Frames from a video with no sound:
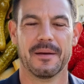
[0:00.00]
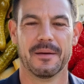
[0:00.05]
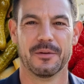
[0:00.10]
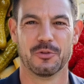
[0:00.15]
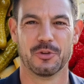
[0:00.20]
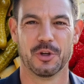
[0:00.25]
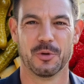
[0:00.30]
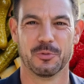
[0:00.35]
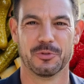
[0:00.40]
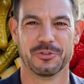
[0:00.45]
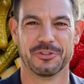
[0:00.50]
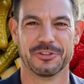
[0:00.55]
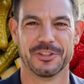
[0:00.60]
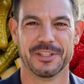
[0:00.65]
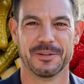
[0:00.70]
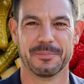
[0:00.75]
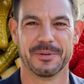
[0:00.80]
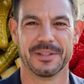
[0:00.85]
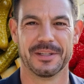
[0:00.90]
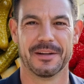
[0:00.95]
trouble
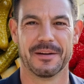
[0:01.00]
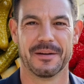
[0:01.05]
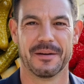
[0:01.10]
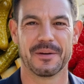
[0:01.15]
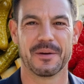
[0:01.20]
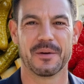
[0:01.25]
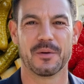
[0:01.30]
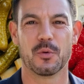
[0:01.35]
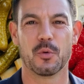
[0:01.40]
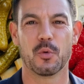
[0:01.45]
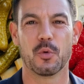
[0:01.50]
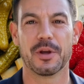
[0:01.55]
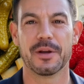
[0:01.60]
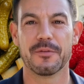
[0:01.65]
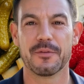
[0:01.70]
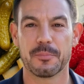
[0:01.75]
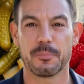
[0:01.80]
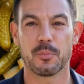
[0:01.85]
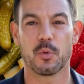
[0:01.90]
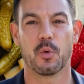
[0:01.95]
sleeping, or
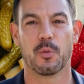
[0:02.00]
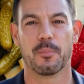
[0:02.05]
even poor